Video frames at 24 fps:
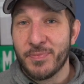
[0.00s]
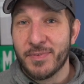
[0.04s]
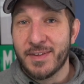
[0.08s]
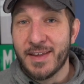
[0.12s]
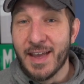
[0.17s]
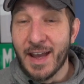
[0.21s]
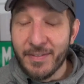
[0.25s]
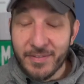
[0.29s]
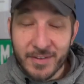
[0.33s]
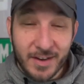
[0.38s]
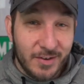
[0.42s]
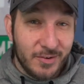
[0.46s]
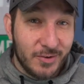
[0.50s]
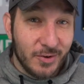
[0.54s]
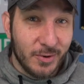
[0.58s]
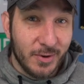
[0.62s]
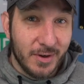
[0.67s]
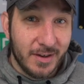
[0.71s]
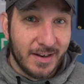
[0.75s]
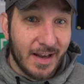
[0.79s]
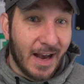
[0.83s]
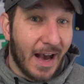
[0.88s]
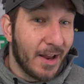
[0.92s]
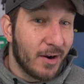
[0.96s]
Can they do
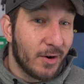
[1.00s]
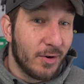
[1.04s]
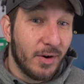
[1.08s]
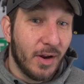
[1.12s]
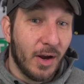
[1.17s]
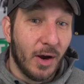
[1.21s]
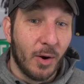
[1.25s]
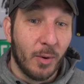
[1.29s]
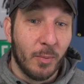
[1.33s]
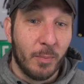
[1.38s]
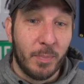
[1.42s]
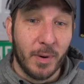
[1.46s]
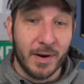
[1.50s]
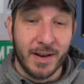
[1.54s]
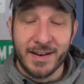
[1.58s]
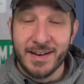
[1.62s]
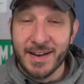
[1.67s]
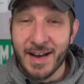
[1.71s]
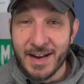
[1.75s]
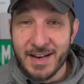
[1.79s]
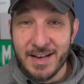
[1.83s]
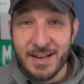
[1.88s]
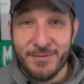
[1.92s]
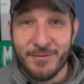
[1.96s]
it? I don't know. But at
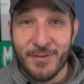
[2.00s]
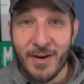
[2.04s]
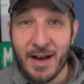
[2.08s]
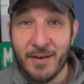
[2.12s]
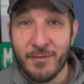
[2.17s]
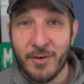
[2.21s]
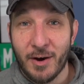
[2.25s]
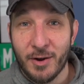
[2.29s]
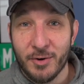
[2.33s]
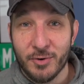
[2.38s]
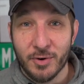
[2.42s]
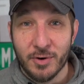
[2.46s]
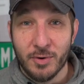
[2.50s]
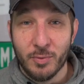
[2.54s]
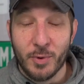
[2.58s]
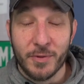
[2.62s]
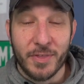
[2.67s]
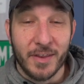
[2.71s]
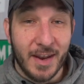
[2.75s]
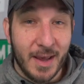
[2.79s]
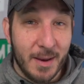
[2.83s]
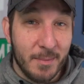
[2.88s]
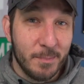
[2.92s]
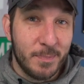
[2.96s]
9,500 with
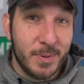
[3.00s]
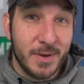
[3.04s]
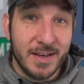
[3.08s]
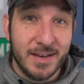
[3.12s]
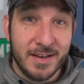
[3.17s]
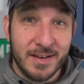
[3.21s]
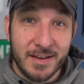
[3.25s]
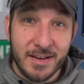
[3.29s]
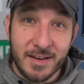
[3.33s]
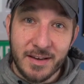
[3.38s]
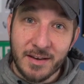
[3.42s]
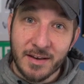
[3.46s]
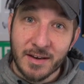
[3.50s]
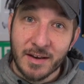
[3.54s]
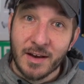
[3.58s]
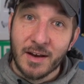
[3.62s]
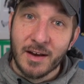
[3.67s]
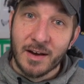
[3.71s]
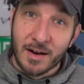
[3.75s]
an MPE,